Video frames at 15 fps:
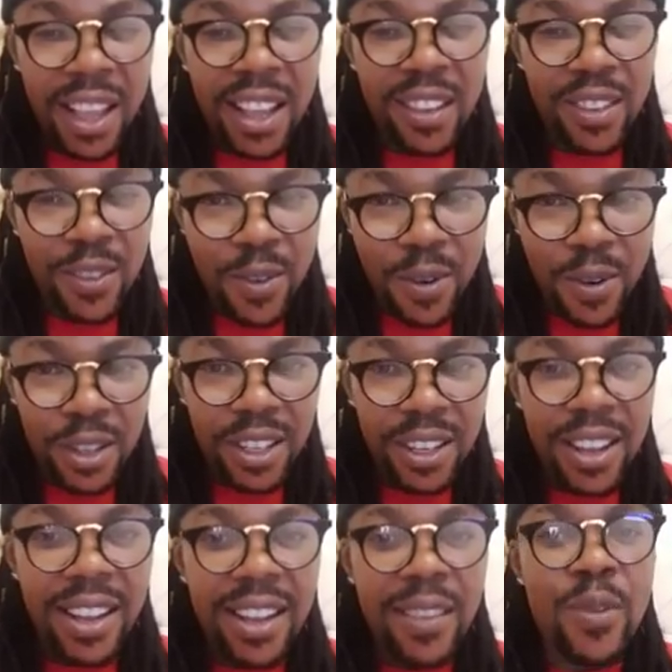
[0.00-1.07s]
It's good.
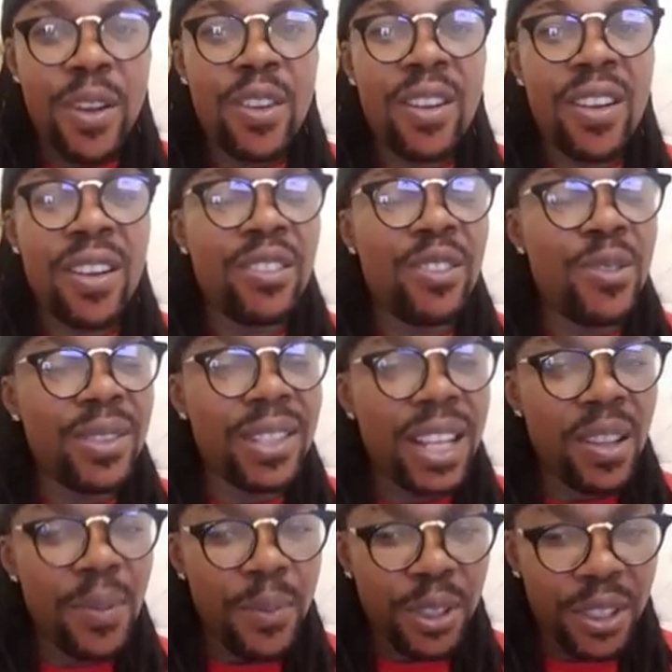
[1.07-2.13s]
We're going to use
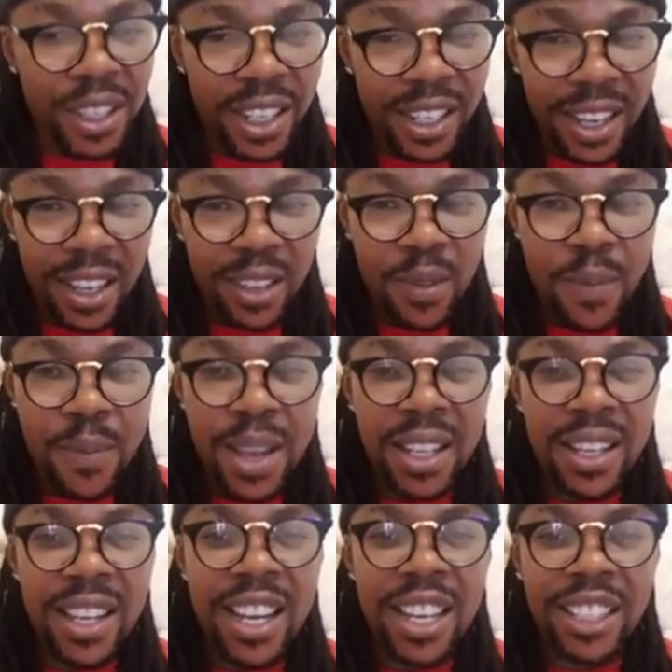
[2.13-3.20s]
that opportunity to
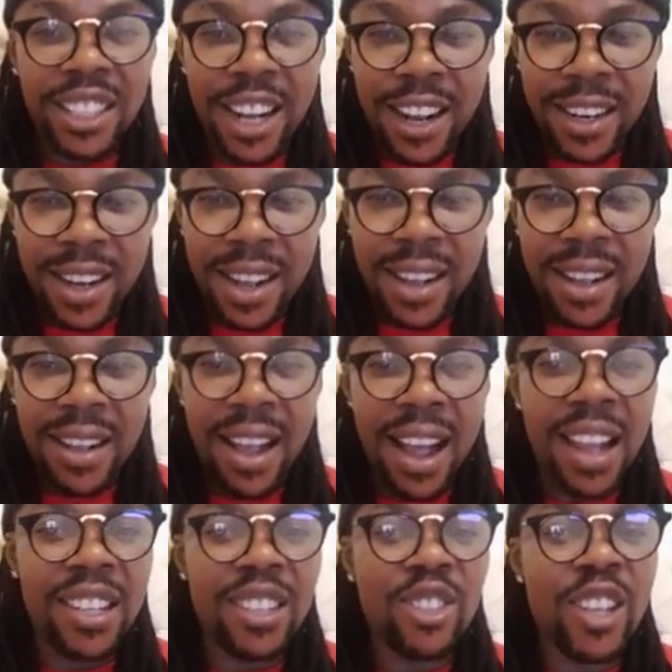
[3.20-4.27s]
meet each other
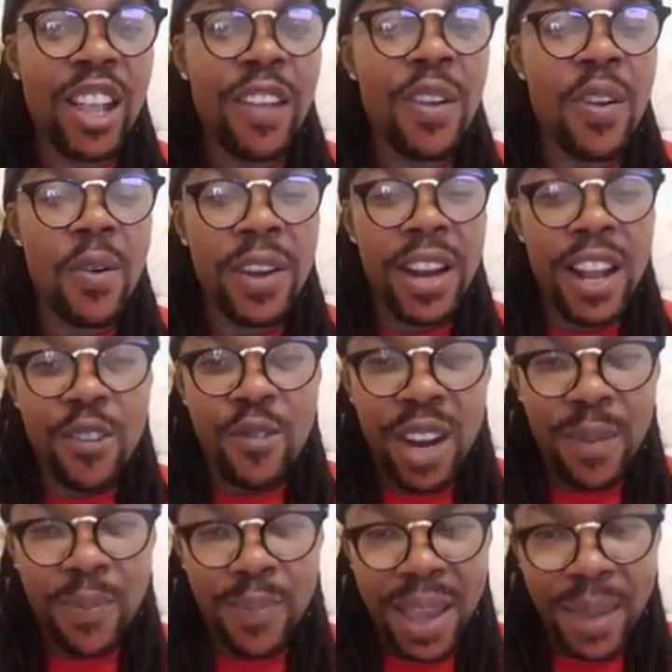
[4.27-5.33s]
and several other
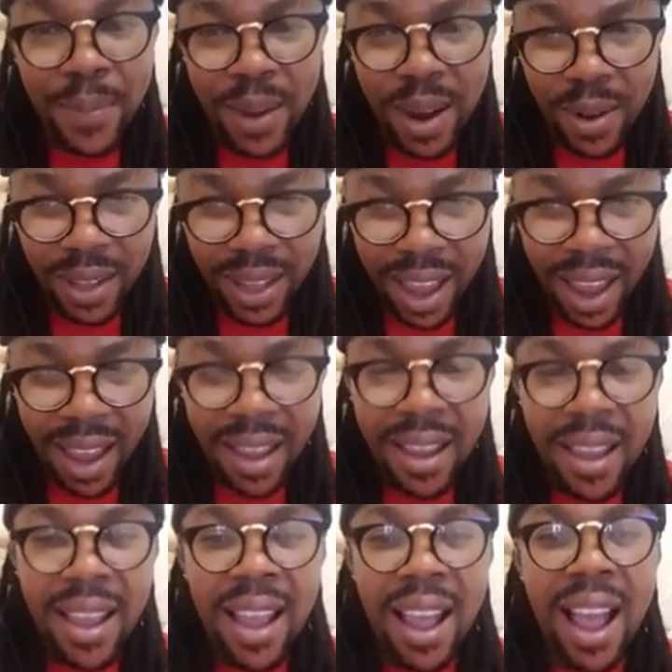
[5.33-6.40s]
great people out there,
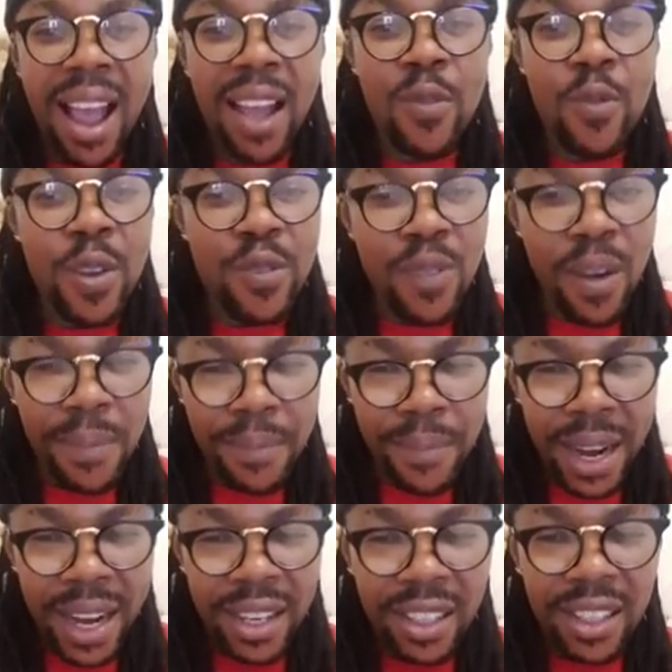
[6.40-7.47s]
and we rub
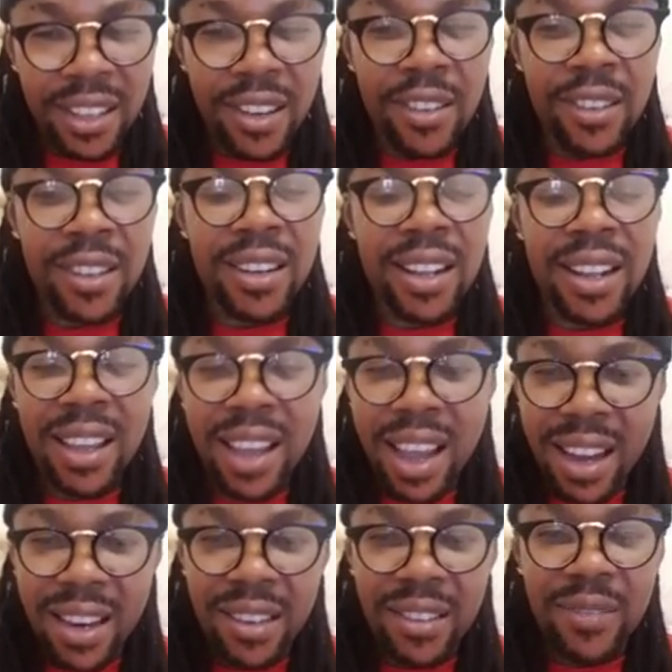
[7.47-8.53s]
minds on,
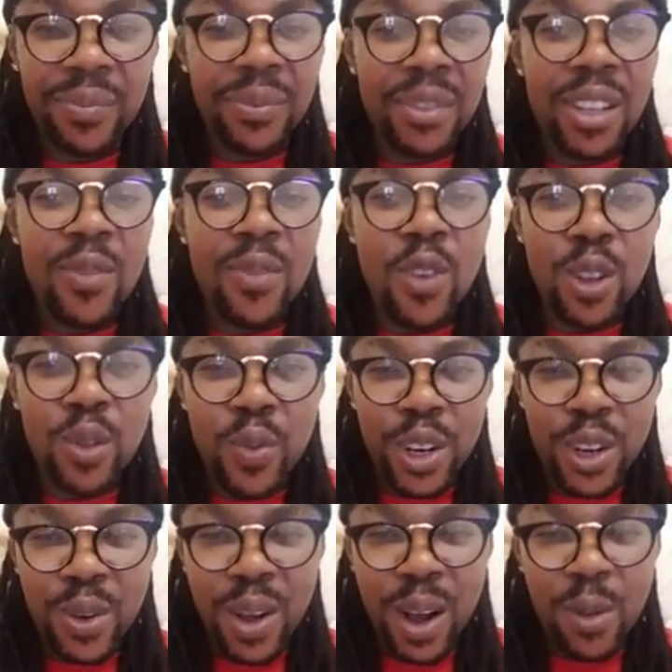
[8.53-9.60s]
again, what
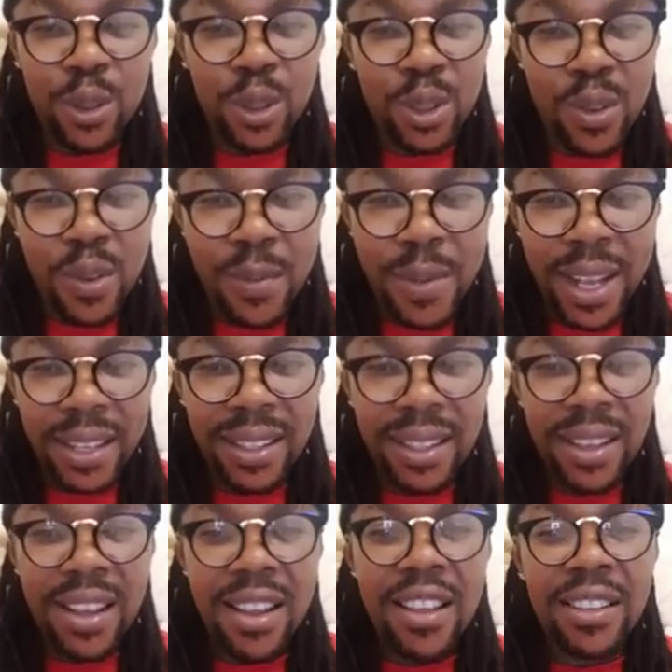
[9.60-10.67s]
we know how to do best,
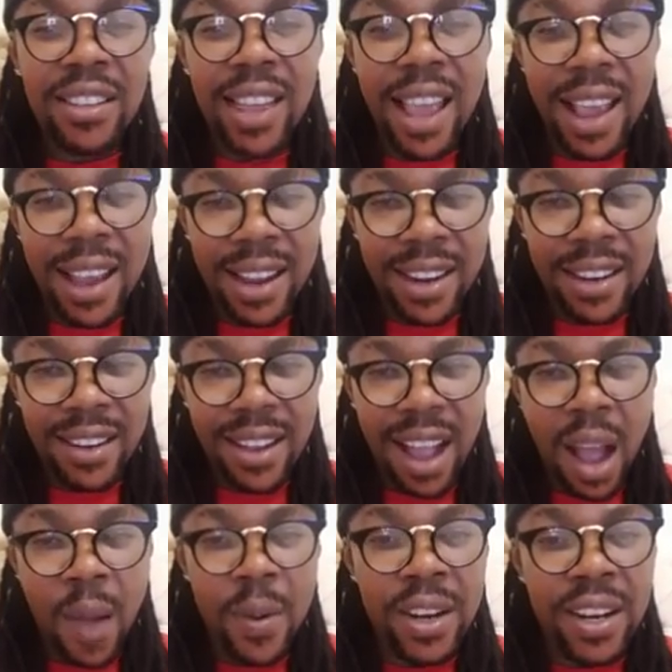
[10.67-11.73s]
taking
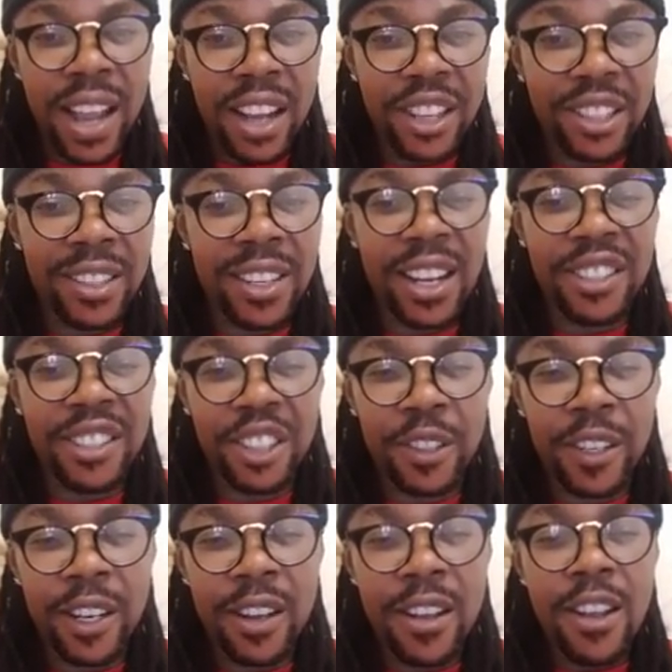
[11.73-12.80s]
our nation,
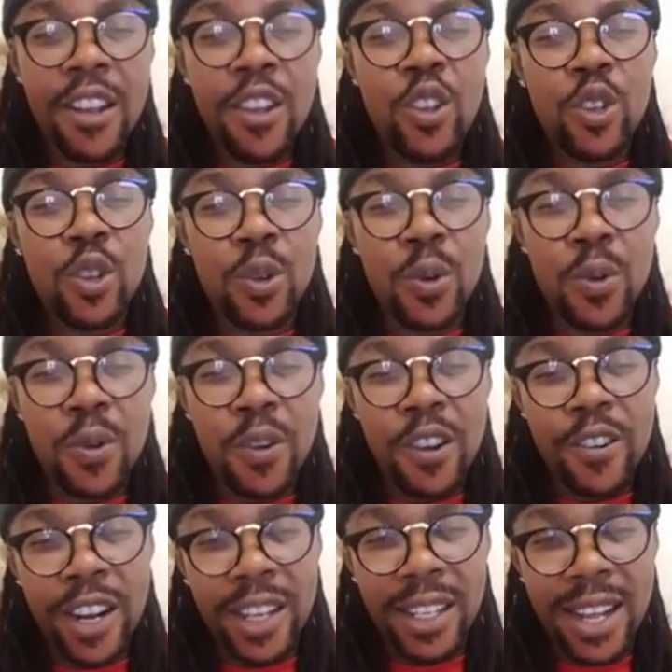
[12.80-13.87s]
Nigeria, to
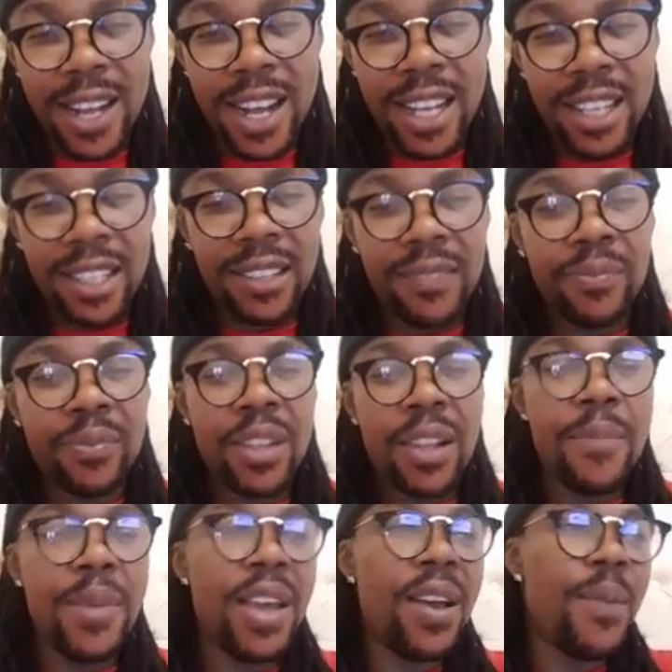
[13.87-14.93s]
greater heights.
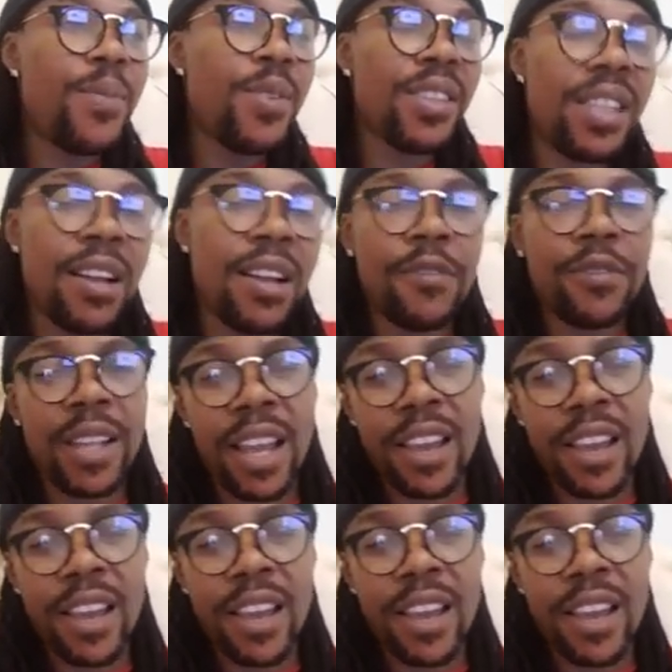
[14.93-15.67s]
Big up yourself.